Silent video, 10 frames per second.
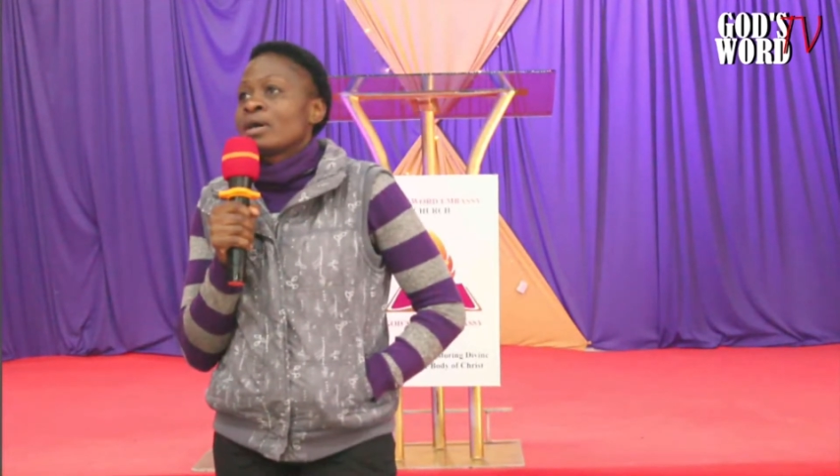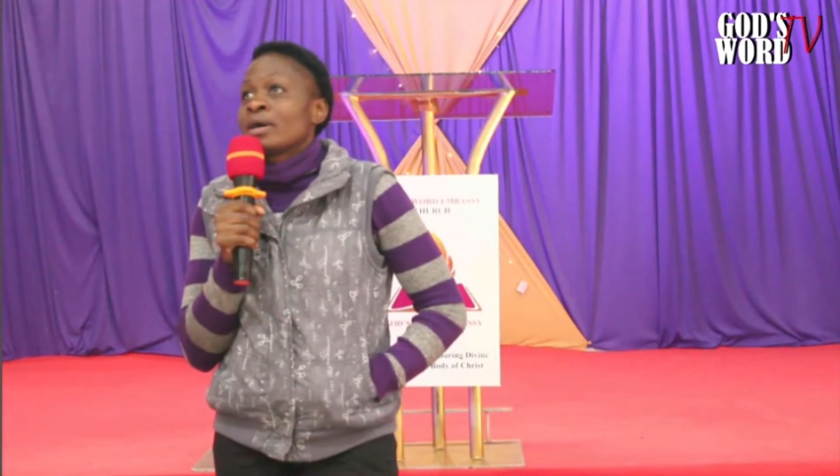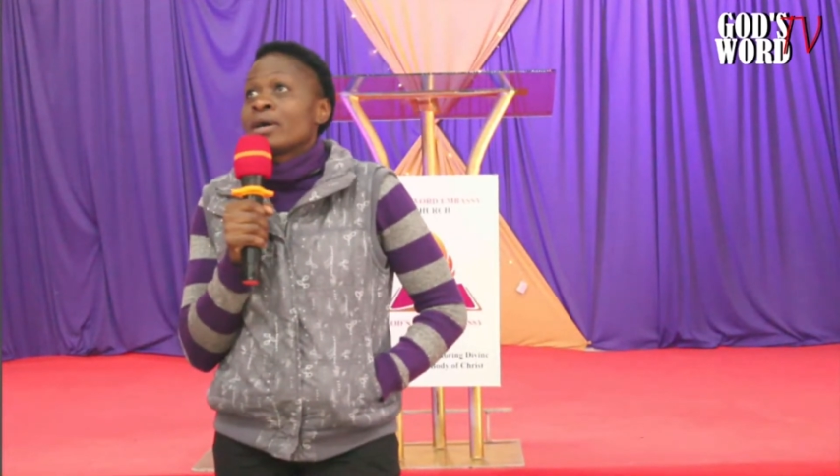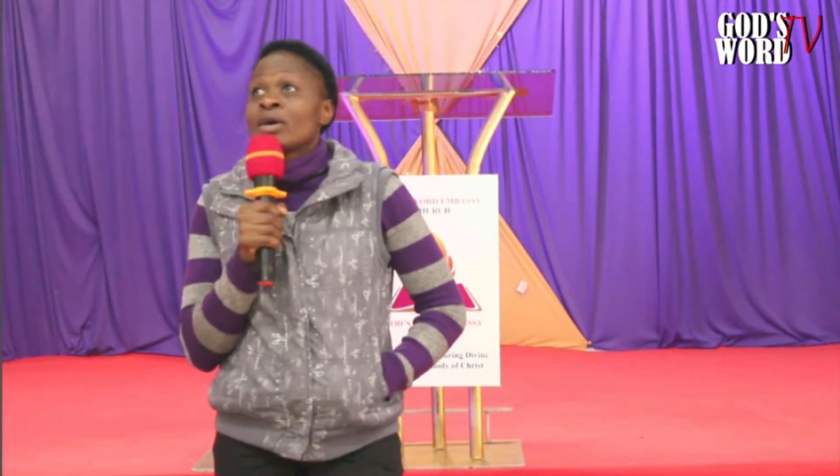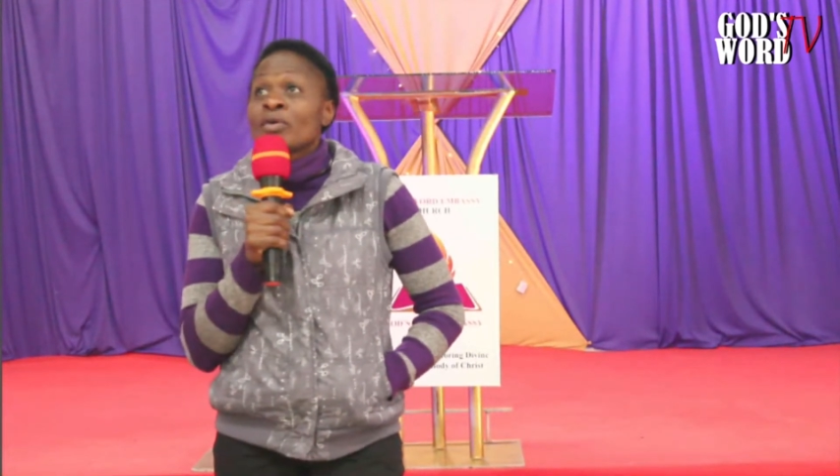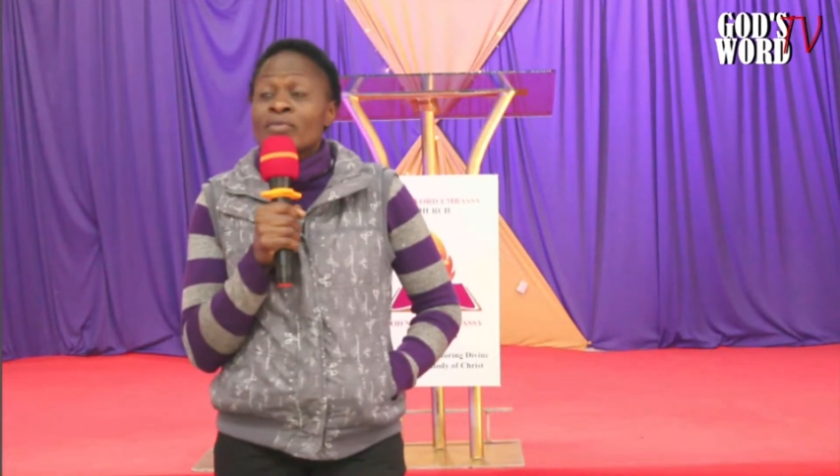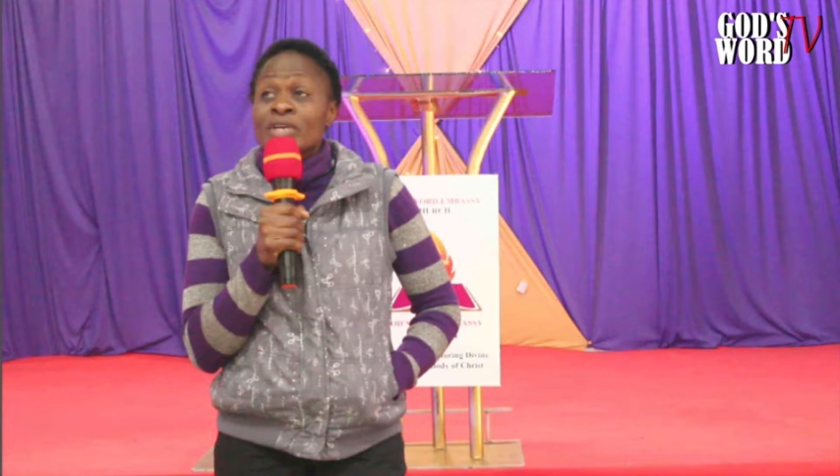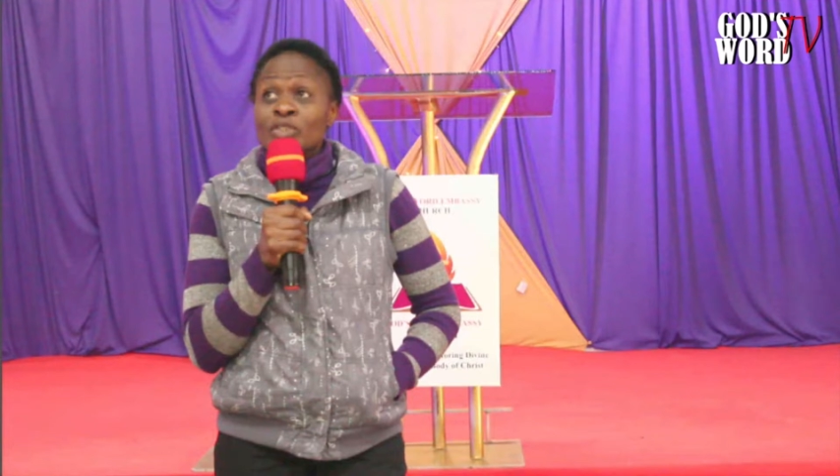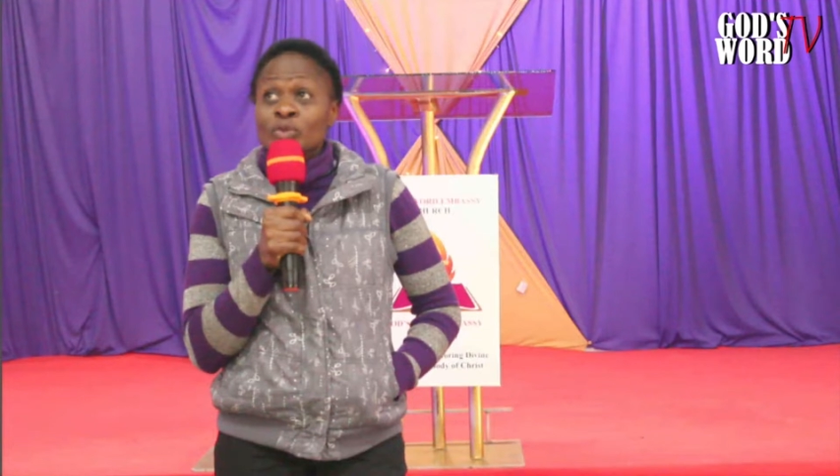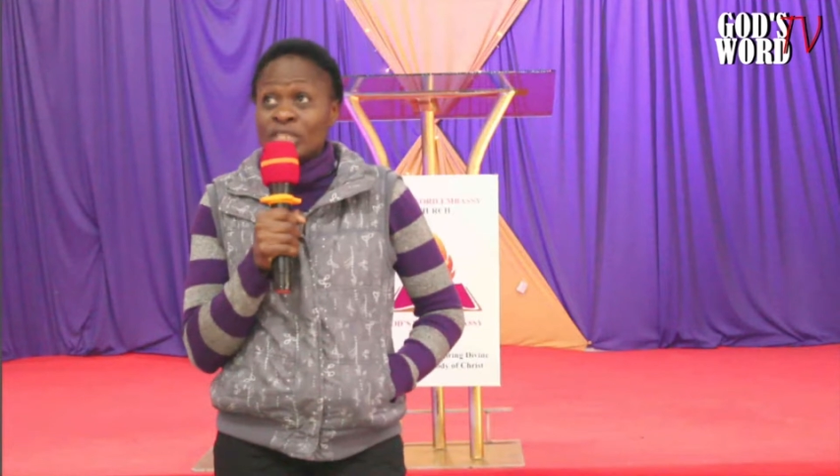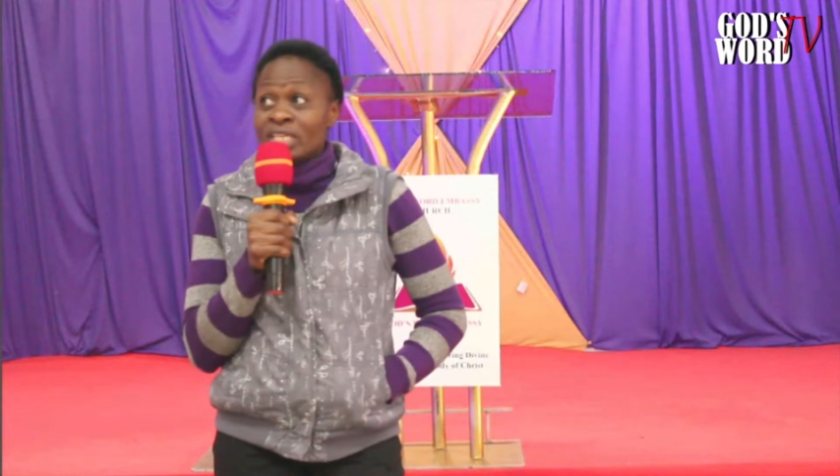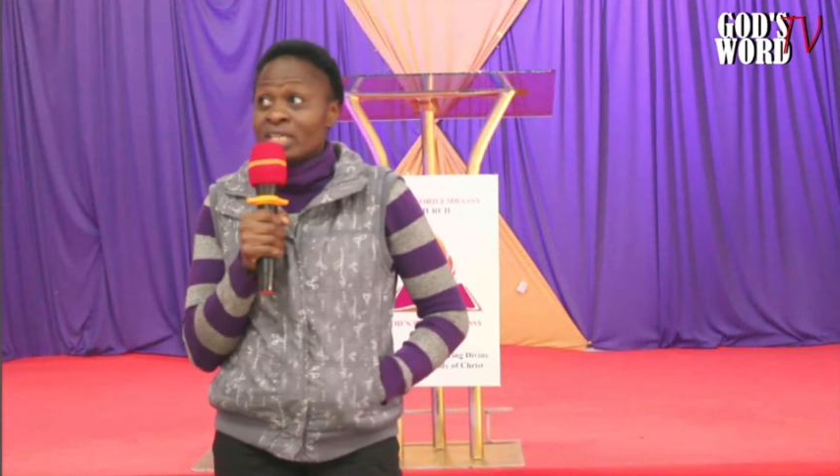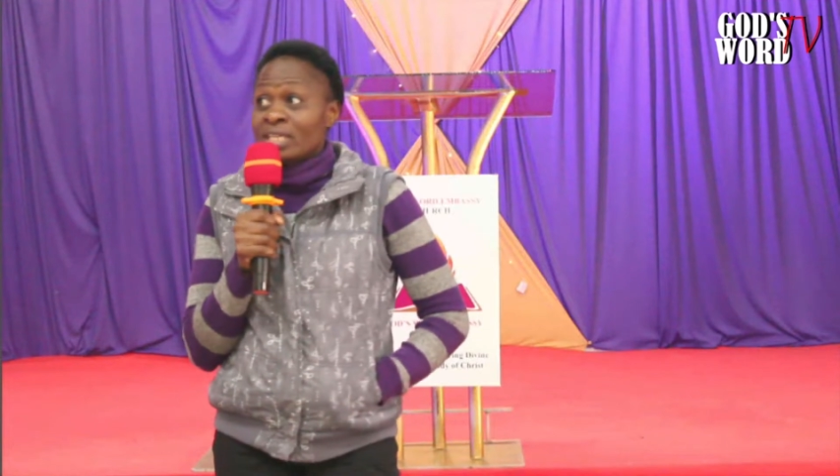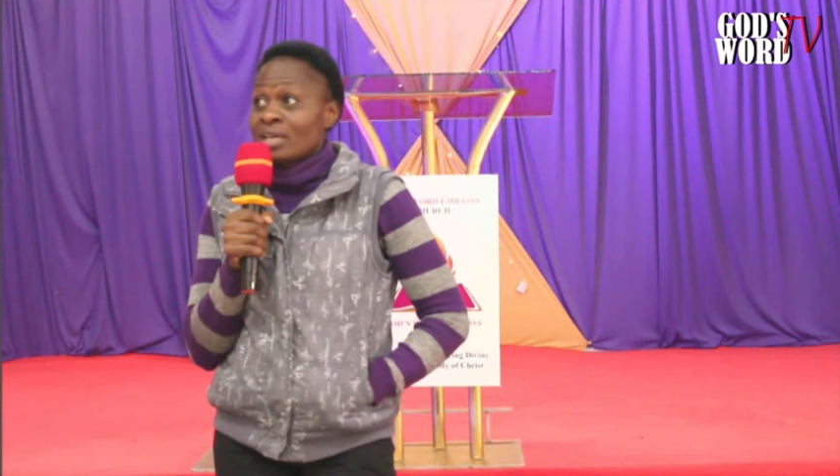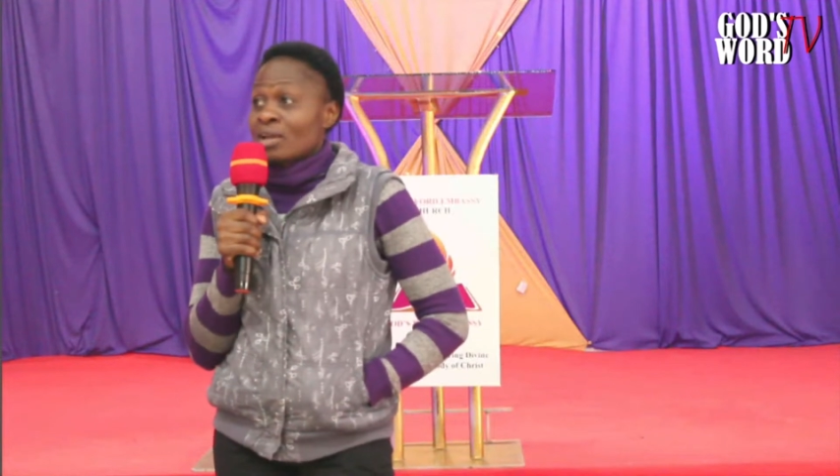However, today I